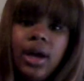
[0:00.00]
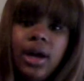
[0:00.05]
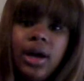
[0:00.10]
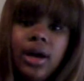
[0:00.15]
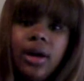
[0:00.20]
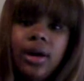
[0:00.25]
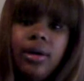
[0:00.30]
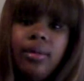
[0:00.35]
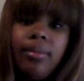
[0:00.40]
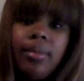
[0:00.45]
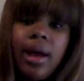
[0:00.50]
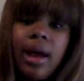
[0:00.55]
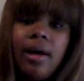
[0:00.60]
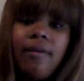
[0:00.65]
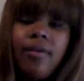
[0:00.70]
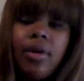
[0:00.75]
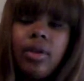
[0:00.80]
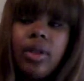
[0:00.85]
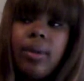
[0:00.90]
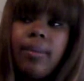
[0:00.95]

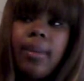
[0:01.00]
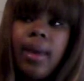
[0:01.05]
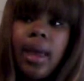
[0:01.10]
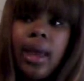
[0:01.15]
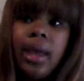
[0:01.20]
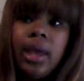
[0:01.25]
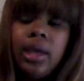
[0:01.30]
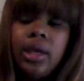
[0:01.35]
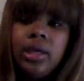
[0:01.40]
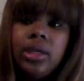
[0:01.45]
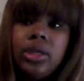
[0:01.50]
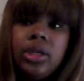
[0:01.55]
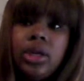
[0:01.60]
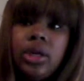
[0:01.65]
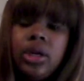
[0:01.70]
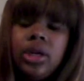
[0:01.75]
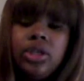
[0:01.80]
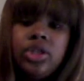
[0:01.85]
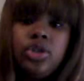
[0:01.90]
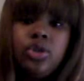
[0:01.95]
I've only made
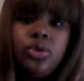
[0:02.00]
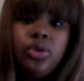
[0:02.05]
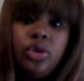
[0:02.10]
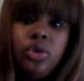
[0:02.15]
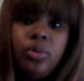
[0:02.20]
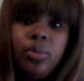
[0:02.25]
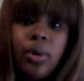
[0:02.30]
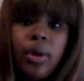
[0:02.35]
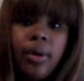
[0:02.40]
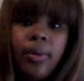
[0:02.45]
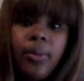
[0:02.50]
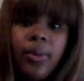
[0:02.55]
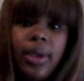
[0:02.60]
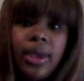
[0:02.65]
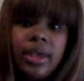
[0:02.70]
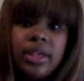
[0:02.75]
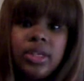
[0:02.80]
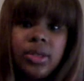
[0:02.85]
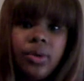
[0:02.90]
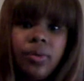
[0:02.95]
two U-part
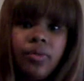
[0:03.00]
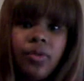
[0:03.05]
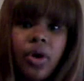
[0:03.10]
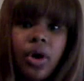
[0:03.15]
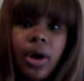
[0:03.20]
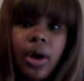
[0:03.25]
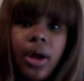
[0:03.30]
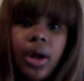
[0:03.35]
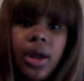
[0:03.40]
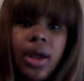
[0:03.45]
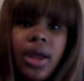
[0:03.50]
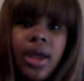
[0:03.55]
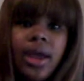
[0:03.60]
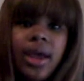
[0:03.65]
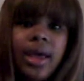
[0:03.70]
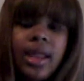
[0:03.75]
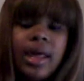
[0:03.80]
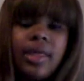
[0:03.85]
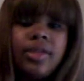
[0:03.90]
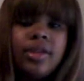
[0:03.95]
wigs so far,
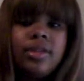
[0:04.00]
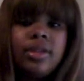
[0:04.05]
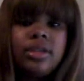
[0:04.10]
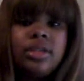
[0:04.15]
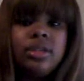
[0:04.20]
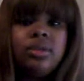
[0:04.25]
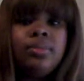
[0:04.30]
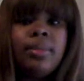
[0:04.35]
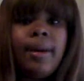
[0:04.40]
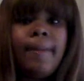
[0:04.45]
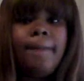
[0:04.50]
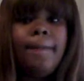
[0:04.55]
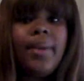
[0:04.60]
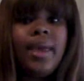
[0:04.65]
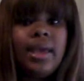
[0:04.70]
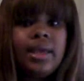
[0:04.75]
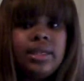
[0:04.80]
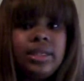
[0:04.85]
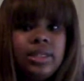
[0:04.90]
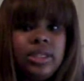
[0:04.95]
and I think this is my
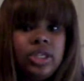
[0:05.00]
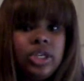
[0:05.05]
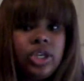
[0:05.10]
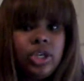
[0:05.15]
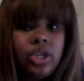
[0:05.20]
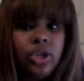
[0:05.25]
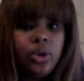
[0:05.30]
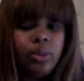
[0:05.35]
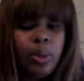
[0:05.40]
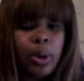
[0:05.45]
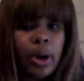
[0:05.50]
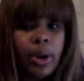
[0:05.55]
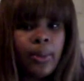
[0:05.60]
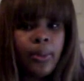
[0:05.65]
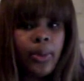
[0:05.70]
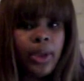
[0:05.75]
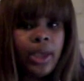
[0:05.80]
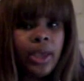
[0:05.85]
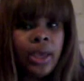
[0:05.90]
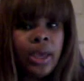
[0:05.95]
best
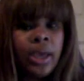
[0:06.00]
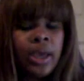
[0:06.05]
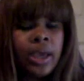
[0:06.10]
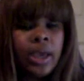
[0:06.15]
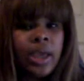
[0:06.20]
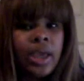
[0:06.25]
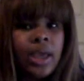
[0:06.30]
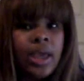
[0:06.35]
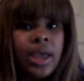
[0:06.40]
U-part wig.